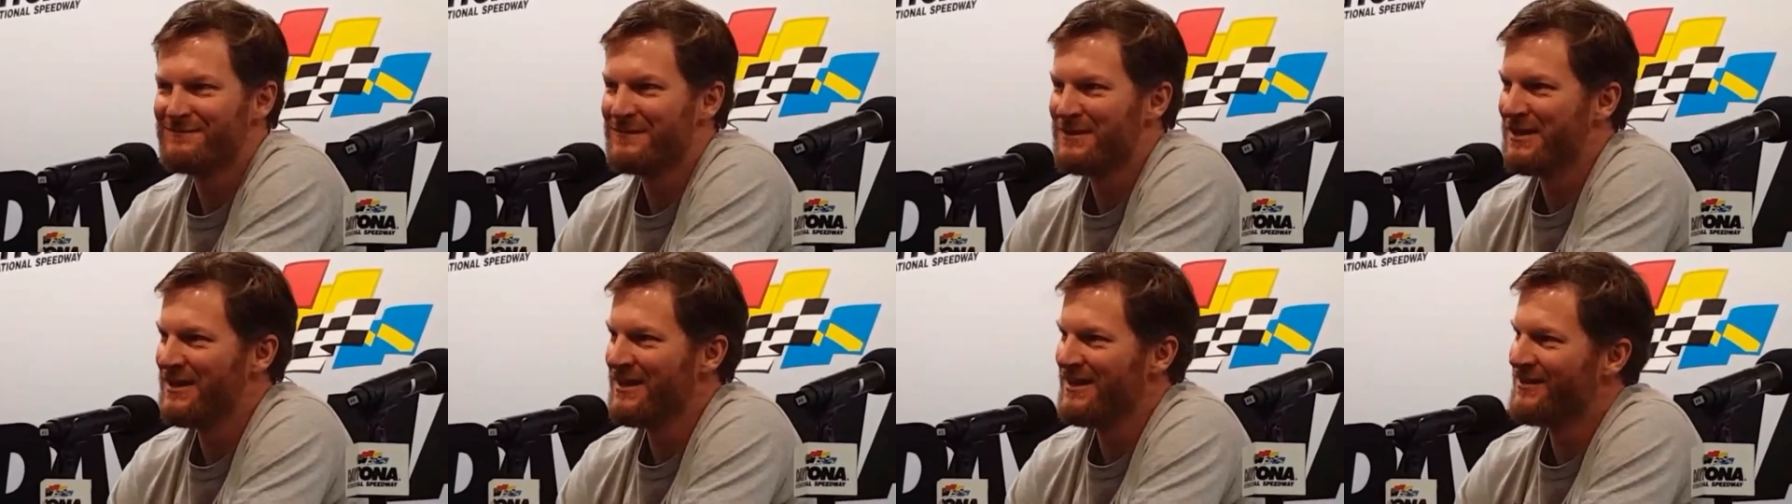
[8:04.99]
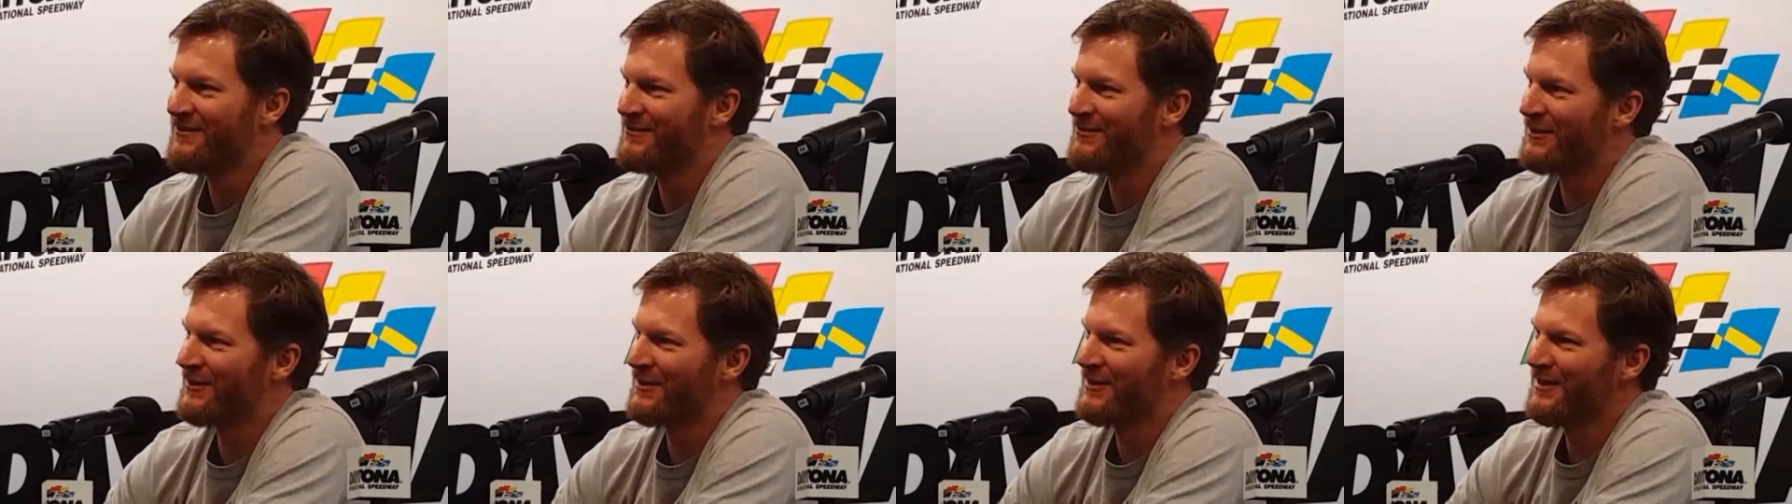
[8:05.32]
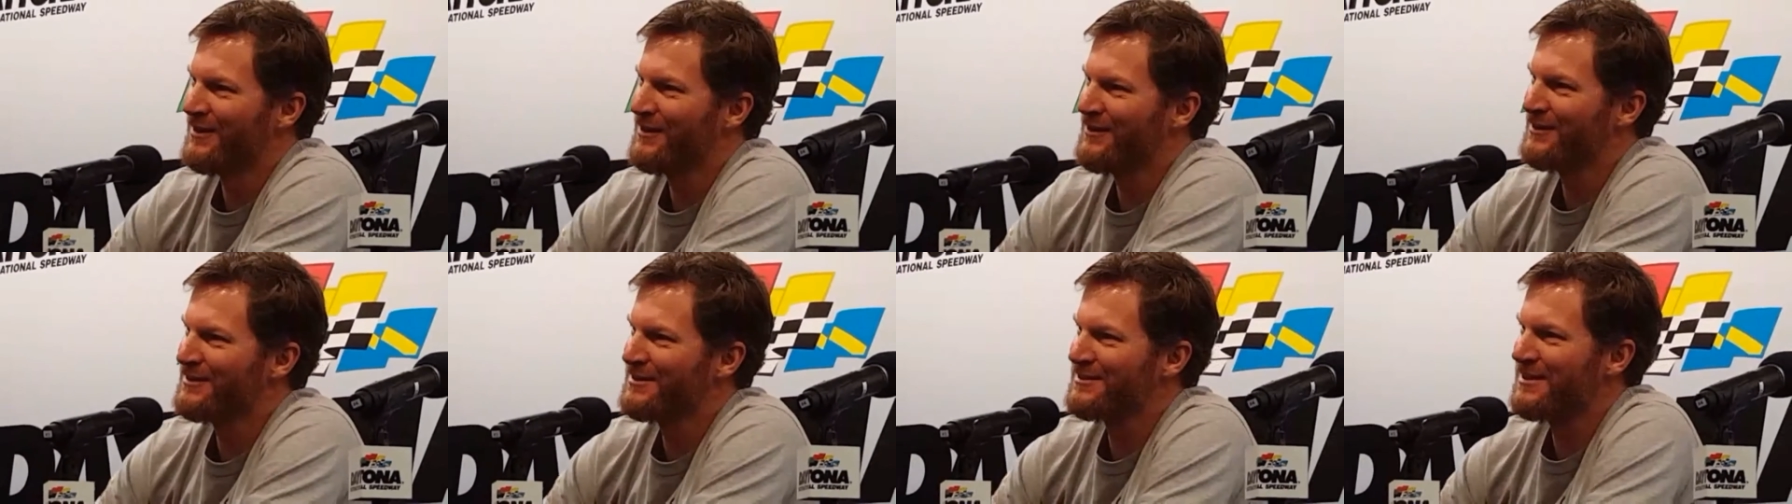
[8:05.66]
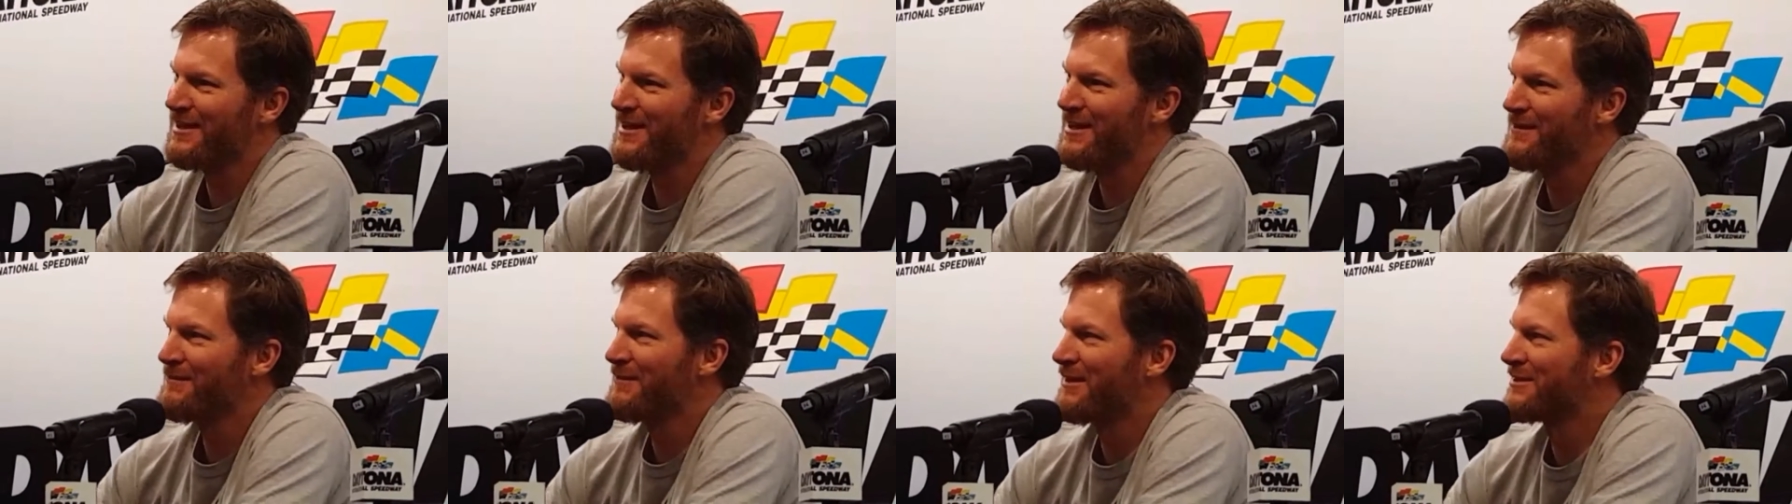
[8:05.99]
but for the
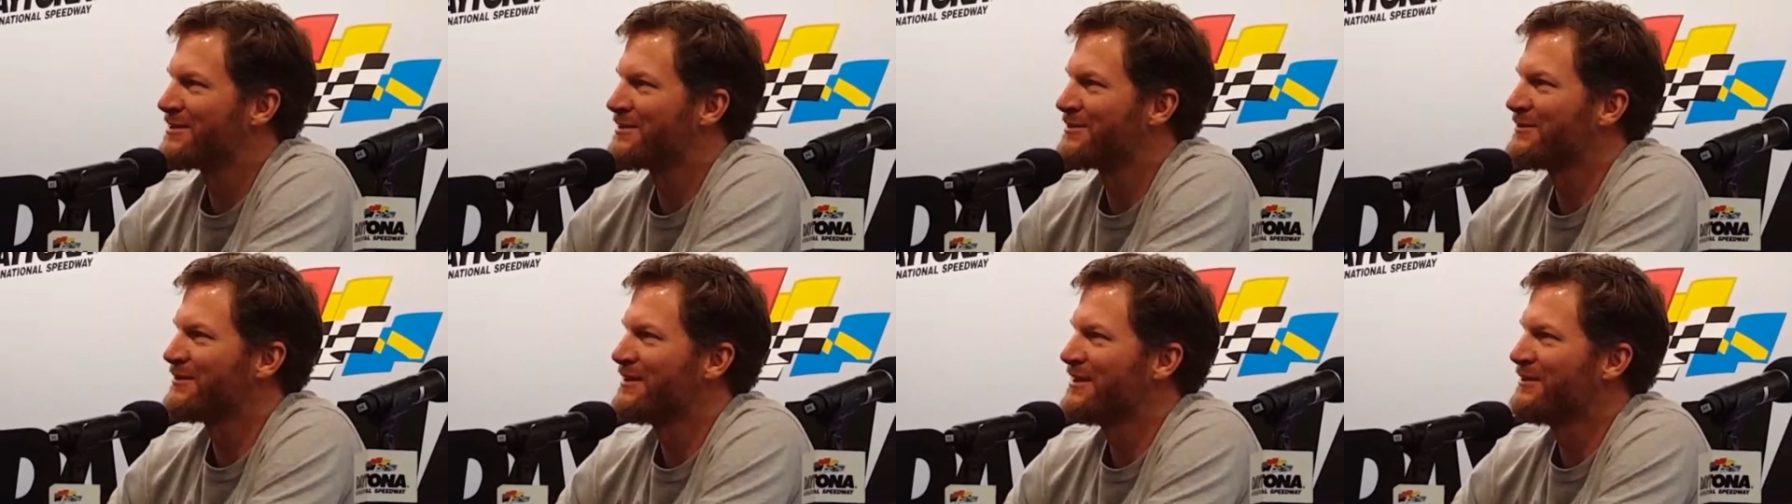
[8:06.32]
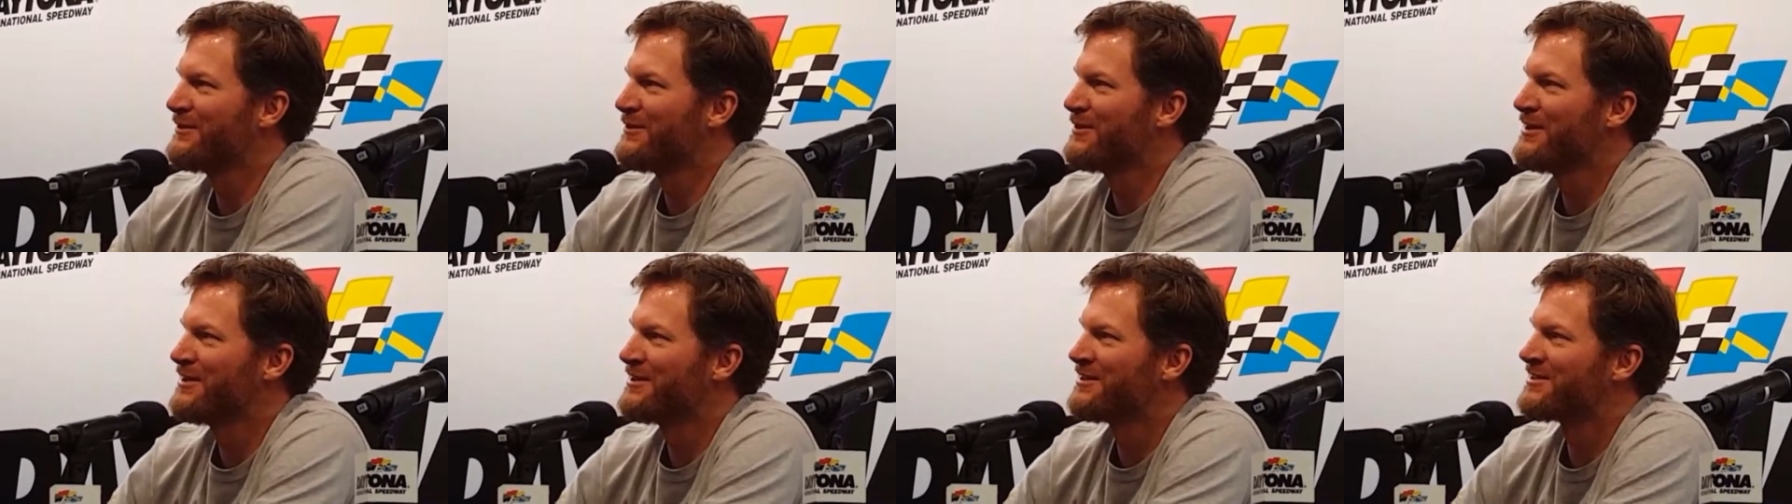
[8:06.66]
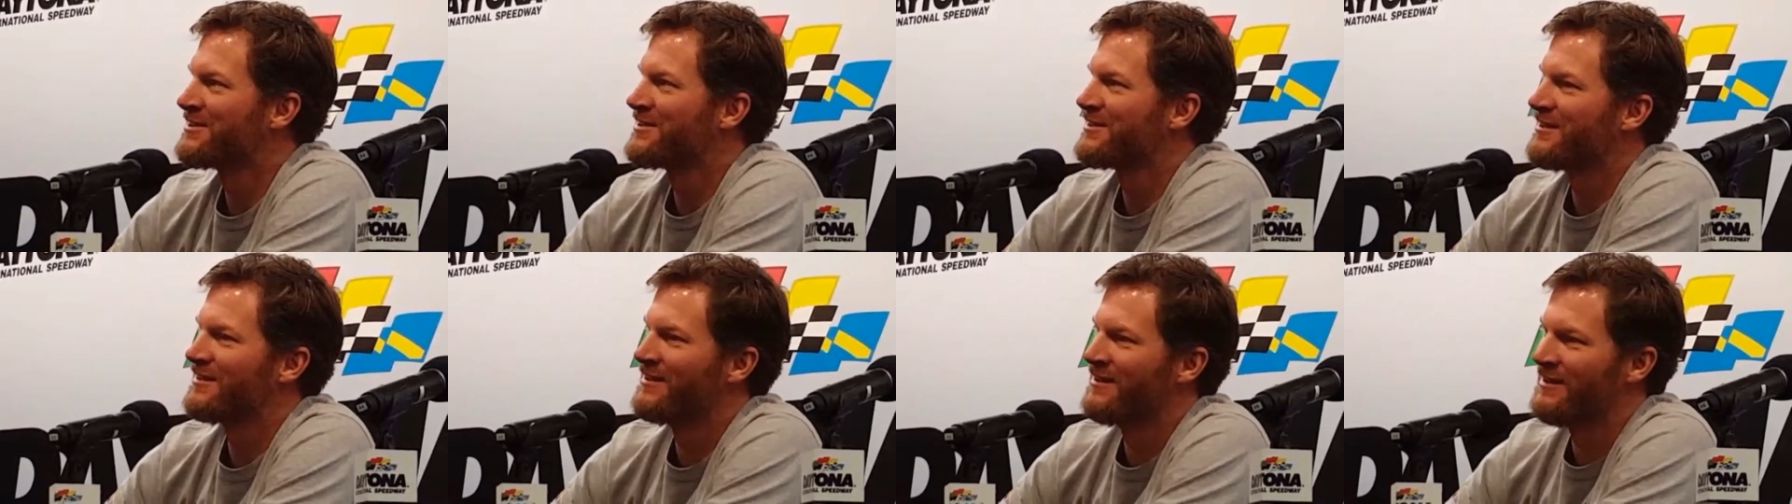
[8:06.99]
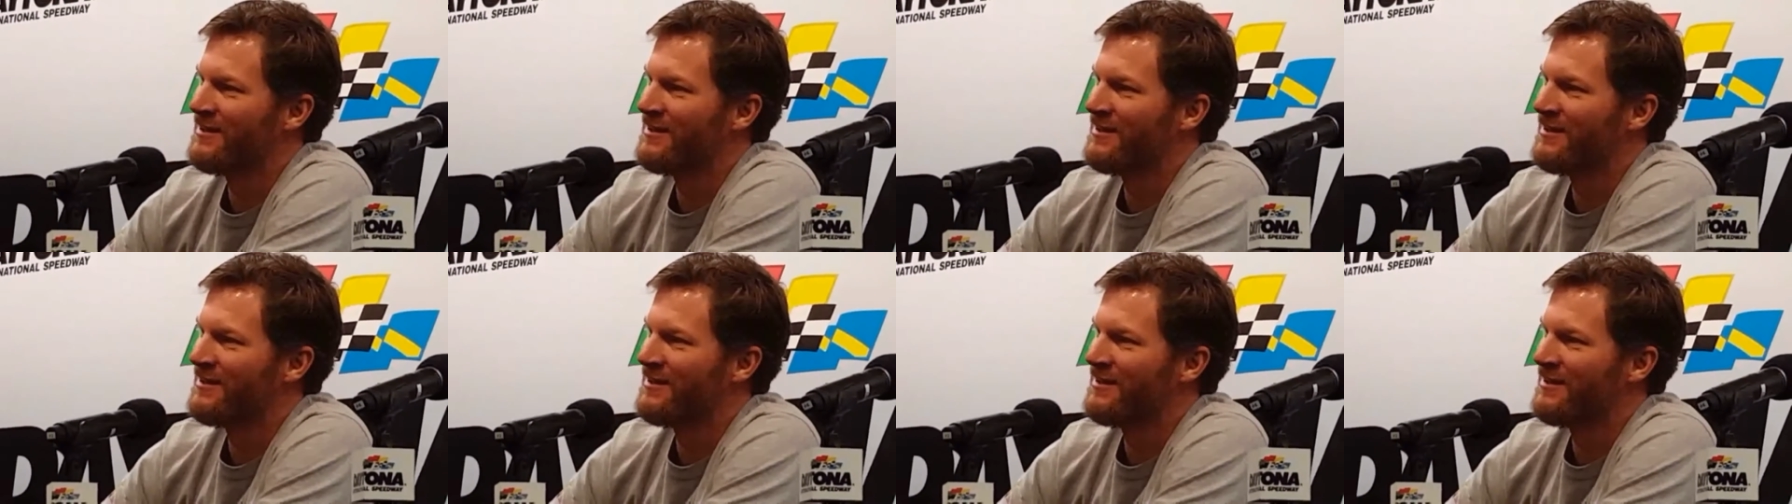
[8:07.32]
longest time, that's the way it was.